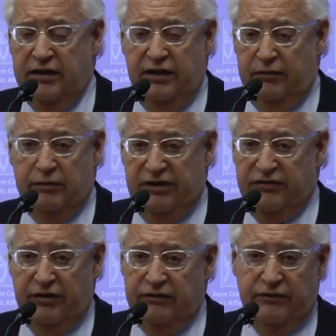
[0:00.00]
then it
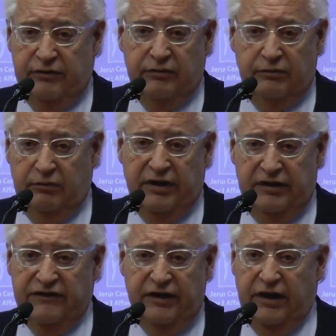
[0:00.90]
would return to
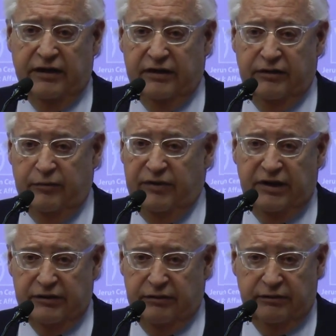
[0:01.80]
what it is today.
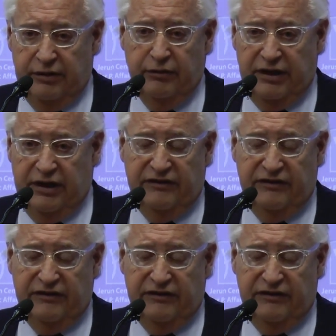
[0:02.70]
It would be under